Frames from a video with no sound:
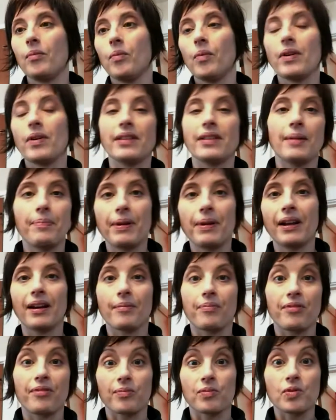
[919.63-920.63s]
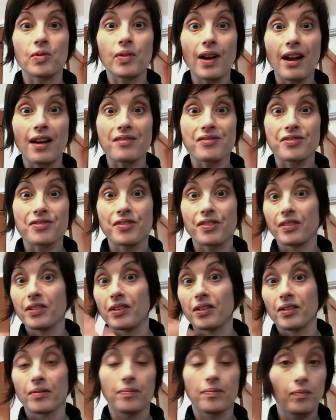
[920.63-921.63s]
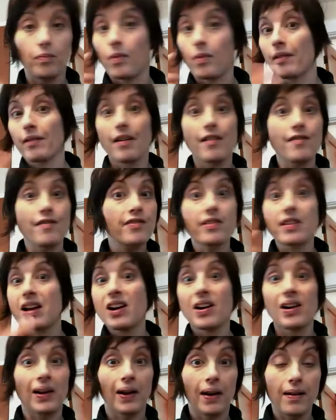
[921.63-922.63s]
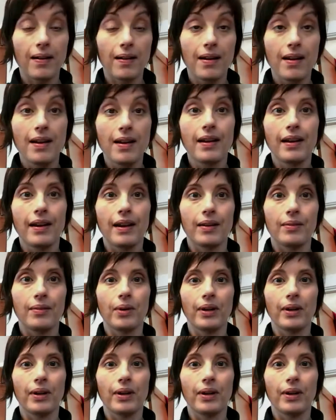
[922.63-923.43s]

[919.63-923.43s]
when they pick up some trash in their wherever they are. And